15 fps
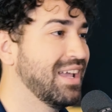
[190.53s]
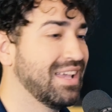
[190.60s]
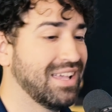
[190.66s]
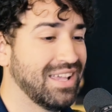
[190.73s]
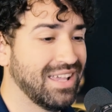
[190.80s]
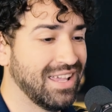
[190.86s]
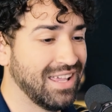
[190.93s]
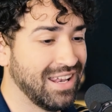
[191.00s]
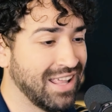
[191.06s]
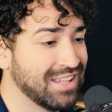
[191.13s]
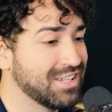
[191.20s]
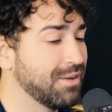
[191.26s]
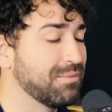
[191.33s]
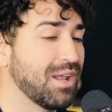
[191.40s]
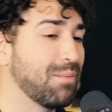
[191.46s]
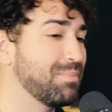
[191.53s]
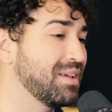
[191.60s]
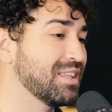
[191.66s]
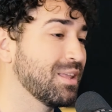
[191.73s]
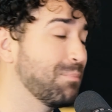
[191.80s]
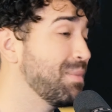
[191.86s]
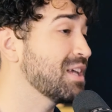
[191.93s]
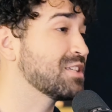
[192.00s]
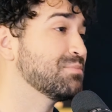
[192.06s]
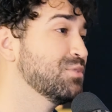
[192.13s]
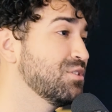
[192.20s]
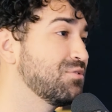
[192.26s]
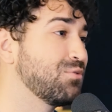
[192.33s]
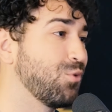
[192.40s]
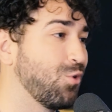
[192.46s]
Yeah. It ended up not being the best
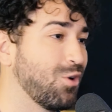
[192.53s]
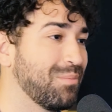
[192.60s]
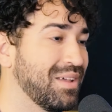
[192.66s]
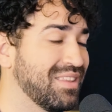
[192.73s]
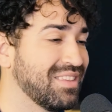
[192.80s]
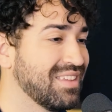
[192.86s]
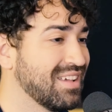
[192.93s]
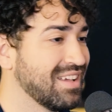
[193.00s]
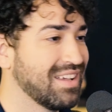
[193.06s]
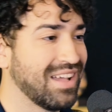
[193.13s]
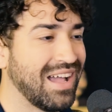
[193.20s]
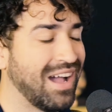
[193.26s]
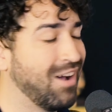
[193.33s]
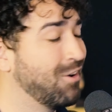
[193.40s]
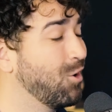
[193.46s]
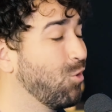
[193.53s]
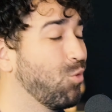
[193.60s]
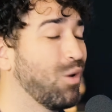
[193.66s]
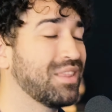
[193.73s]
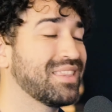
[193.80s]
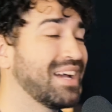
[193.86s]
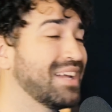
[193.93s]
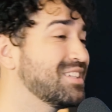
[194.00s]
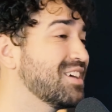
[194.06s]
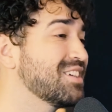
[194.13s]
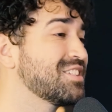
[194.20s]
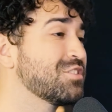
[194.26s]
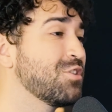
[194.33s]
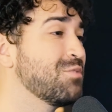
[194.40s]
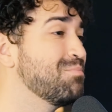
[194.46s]
move for him. And I don't know what that
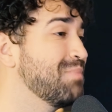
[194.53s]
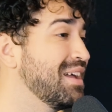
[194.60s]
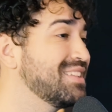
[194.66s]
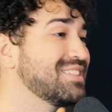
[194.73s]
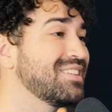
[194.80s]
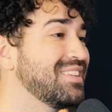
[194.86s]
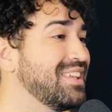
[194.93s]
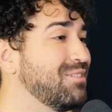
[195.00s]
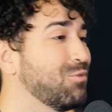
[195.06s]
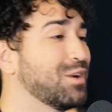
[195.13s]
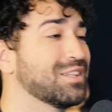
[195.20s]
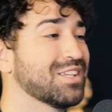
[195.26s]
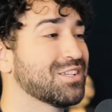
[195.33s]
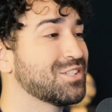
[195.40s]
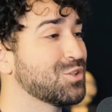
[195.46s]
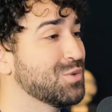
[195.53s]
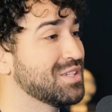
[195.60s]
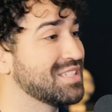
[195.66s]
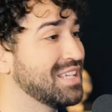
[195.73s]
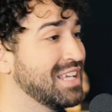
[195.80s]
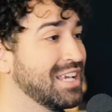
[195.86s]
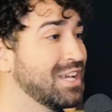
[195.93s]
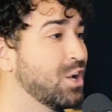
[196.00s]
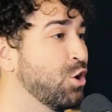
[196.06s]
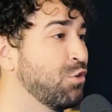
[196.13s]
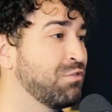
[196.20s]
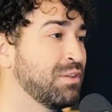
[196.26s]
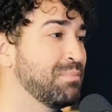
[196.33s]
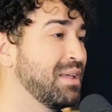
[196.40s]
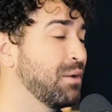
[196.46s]
does to him mentally, what it does to his ego,
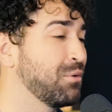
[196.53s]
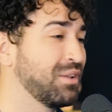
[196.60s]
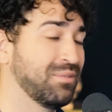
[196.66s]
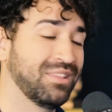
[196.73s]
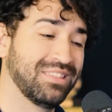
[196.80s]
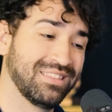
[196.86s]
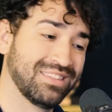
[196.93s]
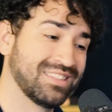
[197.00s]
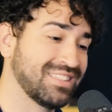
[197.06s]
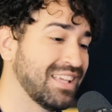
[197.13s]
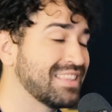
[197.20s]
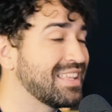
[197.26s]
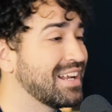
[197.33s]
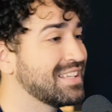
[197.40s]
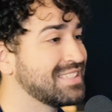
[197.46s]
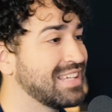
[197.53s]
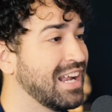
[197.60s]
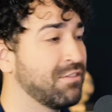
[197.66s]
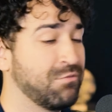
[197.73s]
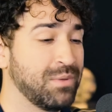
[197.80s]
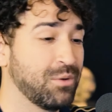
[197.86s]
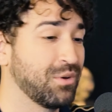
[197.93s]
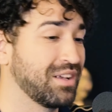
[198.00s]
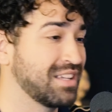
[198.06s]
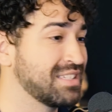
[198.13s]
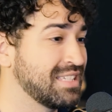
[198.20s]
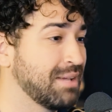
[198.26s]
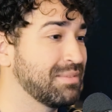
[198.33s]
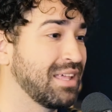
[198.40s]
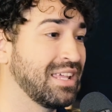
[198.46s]
if he'd be able to set that aside, if he'd be able to
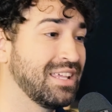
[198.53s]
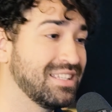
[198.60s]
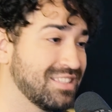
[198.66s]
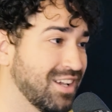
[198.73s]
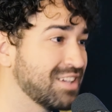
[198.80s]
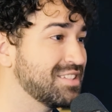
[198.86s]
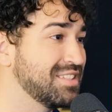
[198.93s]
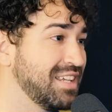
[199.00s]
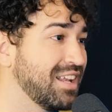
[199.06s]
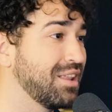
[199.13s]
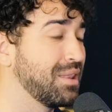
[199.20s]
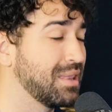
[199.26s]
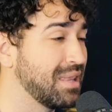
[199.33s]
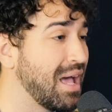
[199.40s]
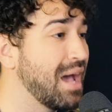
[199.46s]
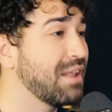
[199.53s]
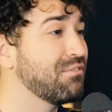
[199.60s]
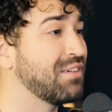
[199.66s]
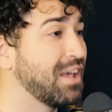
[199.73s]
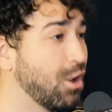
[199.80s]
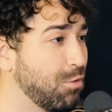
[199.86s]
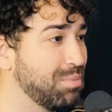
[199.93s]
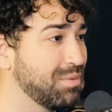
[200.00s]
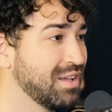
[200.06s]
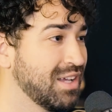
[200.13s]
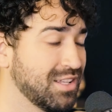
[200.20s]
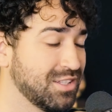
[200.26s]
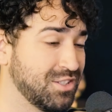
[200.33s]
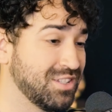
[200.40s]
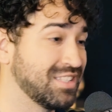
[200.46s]
accept that he does need a lot of help
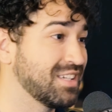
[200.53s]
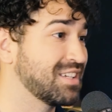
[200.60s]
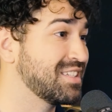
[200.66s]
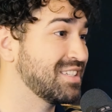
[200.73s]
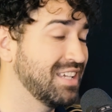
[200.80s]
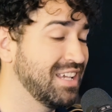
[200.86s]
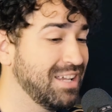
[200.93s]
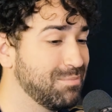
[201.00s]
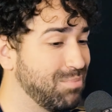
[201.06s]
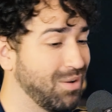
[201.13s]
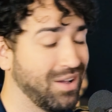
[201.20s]
to succeed.